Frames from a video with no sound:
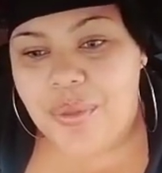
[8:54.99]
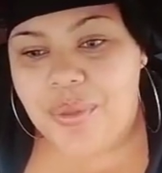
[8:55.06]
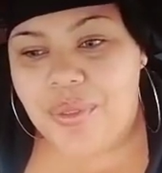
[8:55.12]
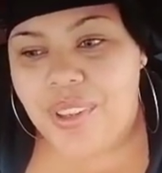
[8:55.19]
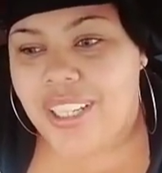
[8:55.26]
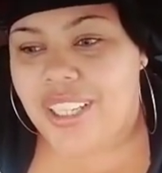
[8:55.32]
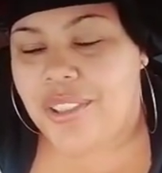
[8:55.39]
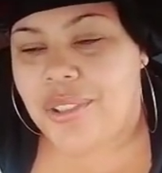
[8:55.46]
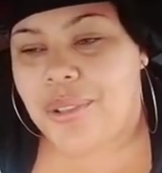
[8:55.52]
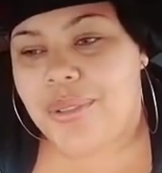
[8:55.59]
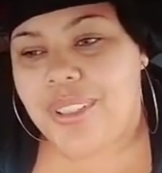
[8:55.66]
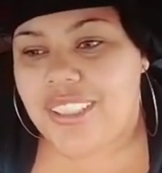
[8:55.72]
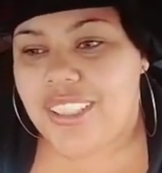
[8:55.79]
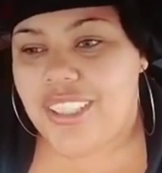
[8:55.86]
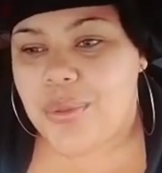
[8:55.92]
Well, you know
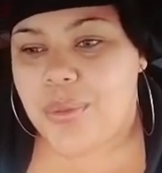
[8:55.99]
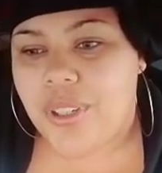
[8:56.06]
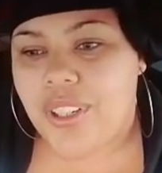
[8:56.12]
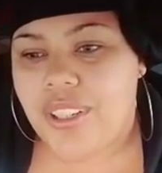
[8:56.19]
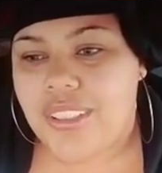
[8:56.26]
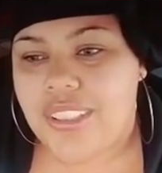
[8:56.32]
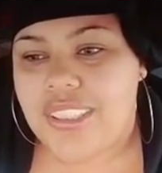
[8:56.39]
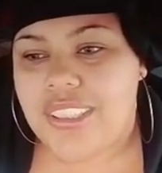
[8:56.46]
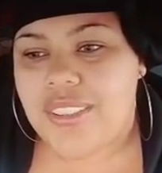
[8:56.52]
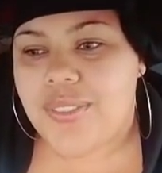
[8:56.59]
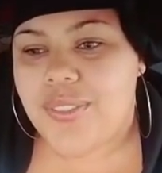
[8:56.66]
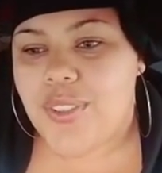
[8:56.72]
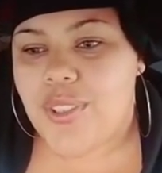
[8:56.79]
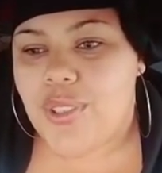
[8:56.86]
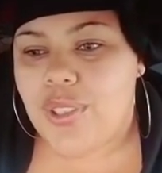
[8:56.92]
what? This world is
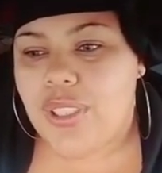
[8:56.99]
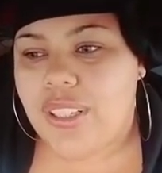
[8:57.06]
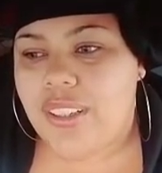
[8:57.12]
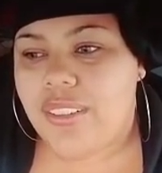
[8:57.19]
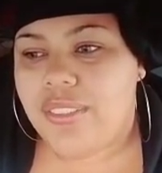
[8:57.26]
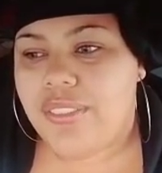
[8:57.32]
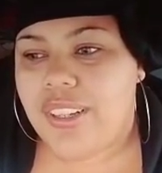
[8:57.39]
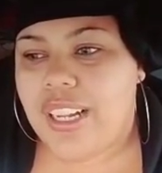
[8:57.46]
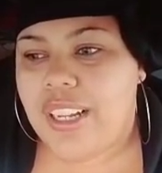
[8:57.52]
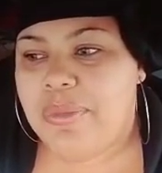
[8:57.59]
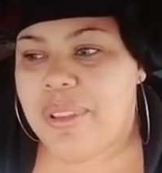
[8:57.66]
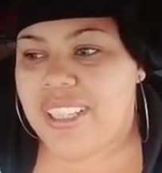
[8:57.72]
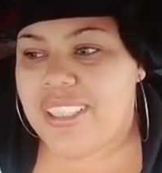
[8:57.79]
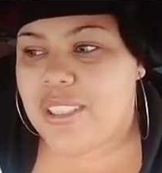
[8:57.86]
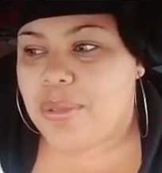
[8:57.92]
full of
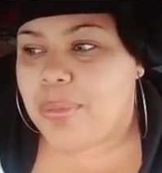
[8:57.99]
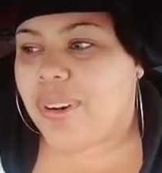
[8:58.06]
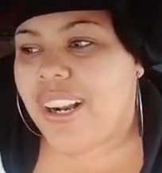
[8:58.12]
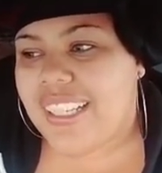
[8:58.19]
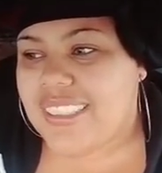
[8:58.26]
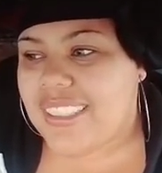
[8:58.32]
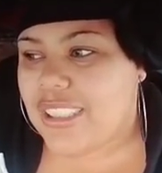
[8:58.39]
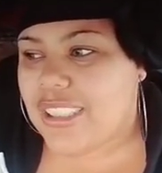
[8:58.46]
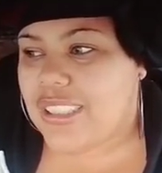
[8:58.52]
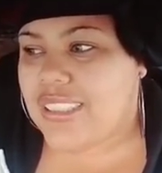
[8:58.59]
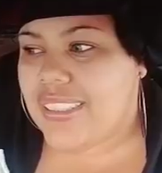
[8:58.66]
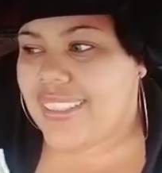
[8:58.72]
many surprises.